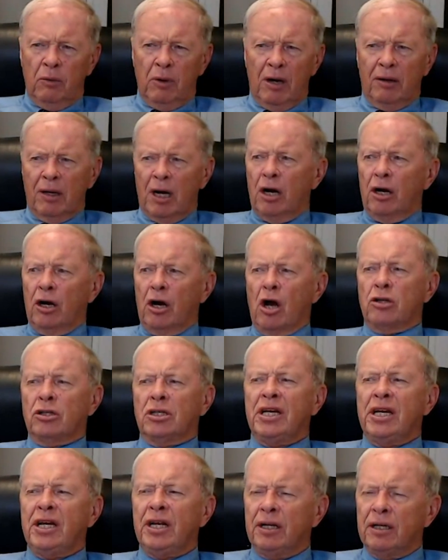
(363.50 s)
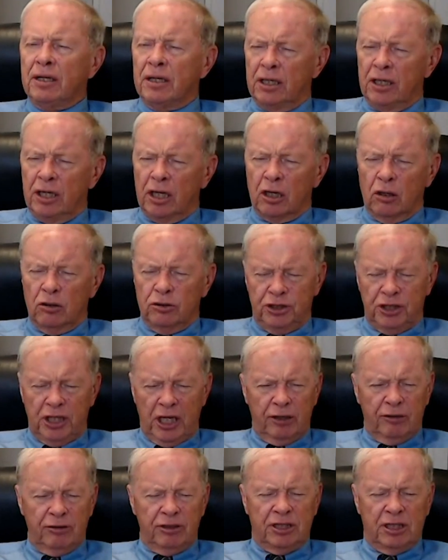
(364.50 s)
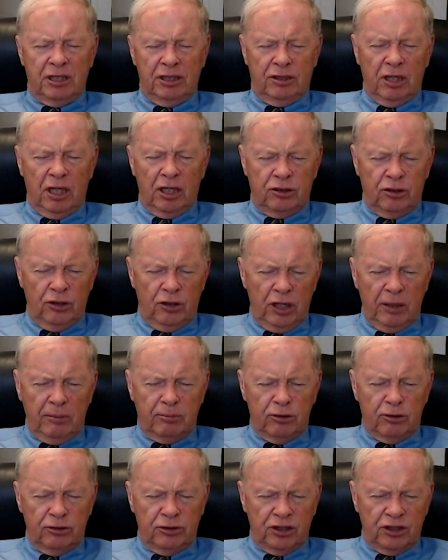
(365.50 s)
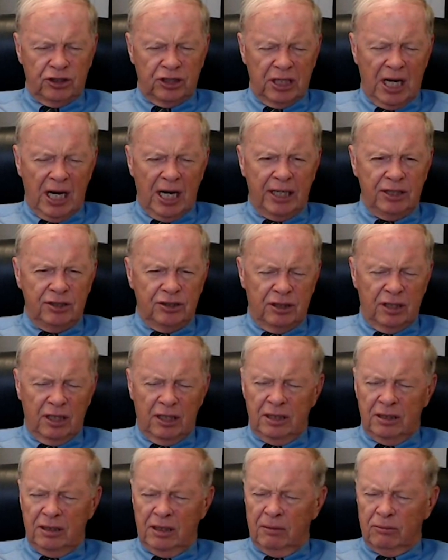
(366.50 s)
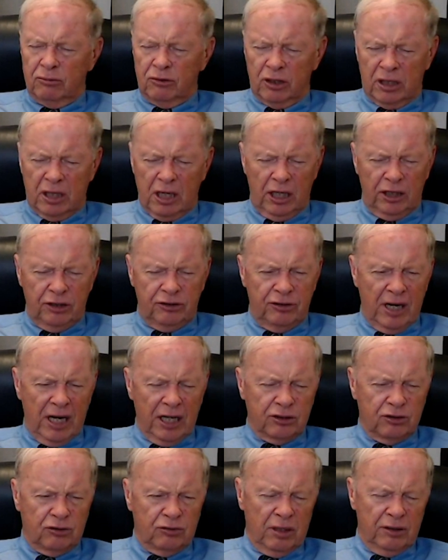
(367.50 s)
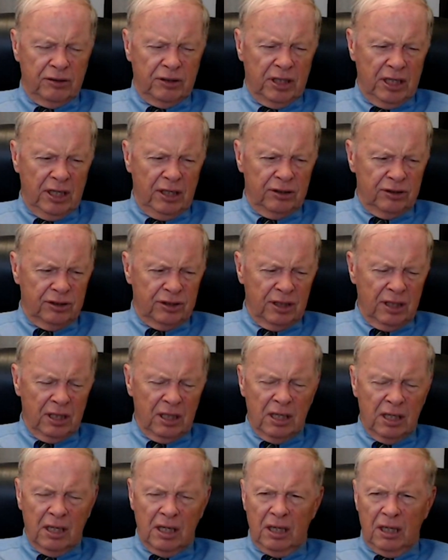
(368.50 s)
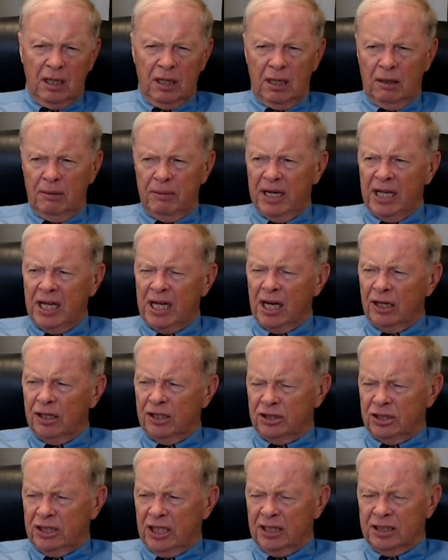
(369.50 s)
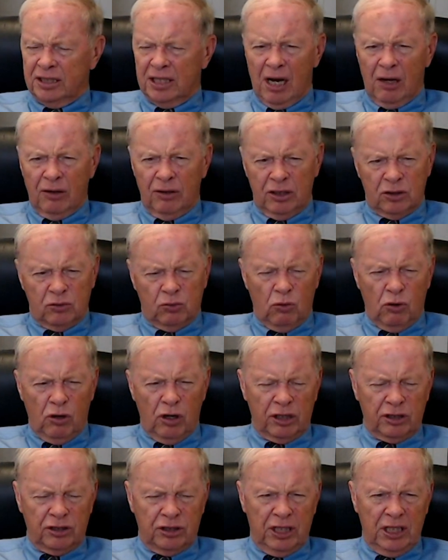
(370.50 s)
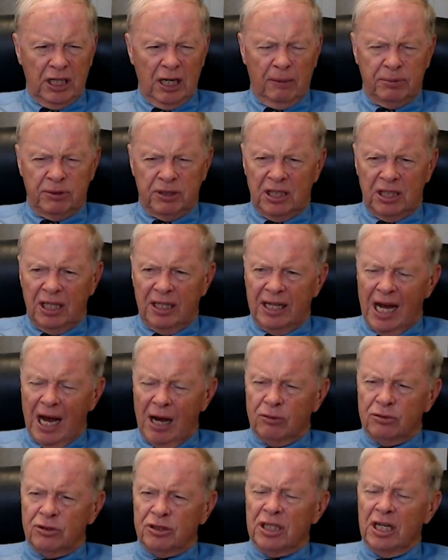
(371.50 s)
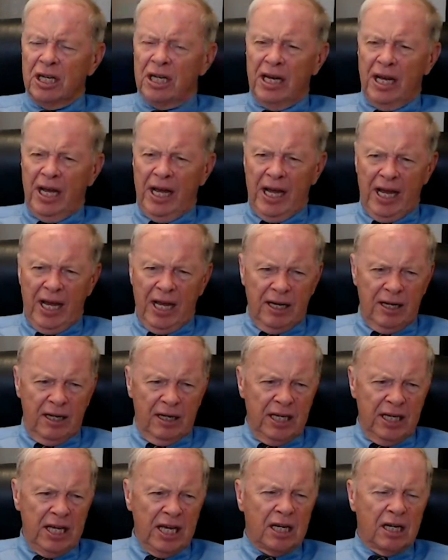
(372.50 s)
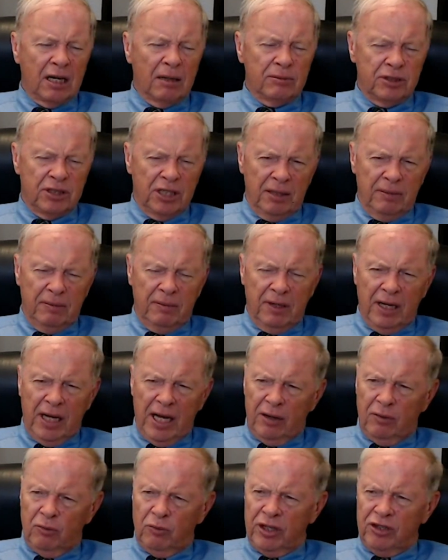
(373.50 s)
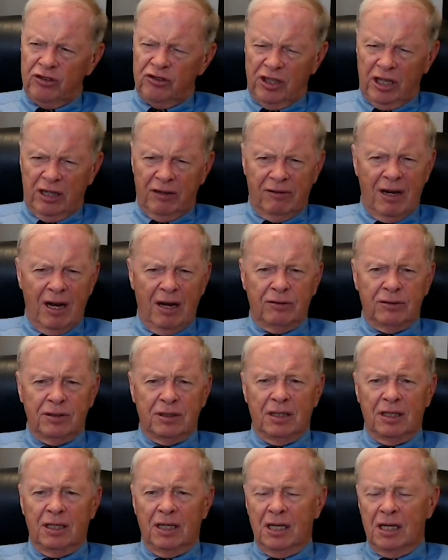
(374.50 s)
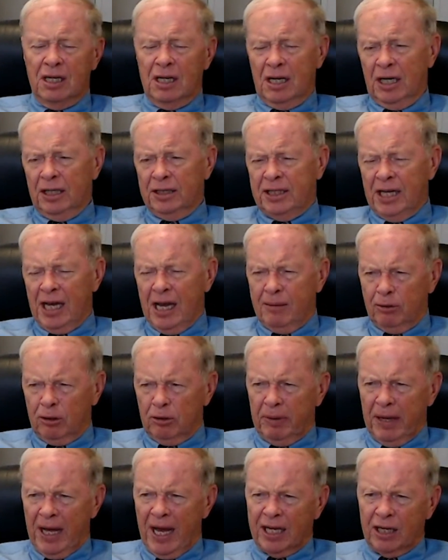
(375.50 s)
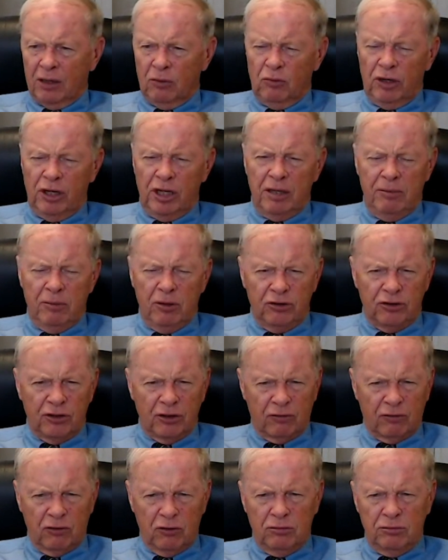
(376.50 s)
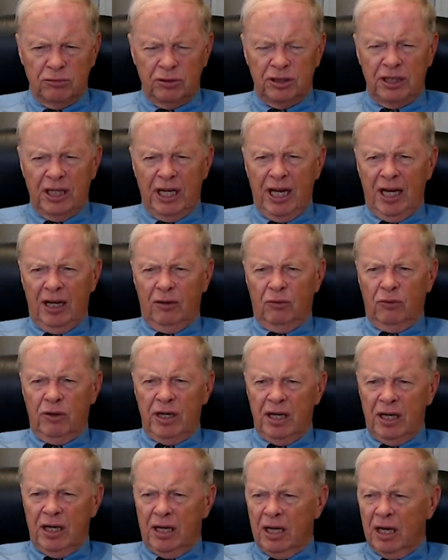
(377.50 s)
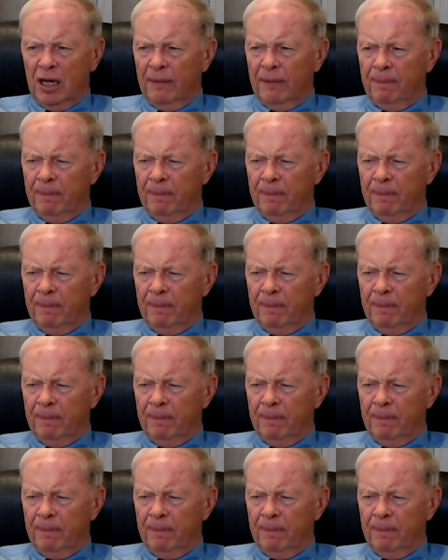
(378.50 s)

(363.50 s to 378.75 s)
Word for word: Well, our, lead uh, negotiator is attorney Bruce Assad. He's done a number of contracts throughout the years, um, and he understands how this works, the ups and the downs. And uh, he comes in, and we sit around the table back in one of the music rooms, and we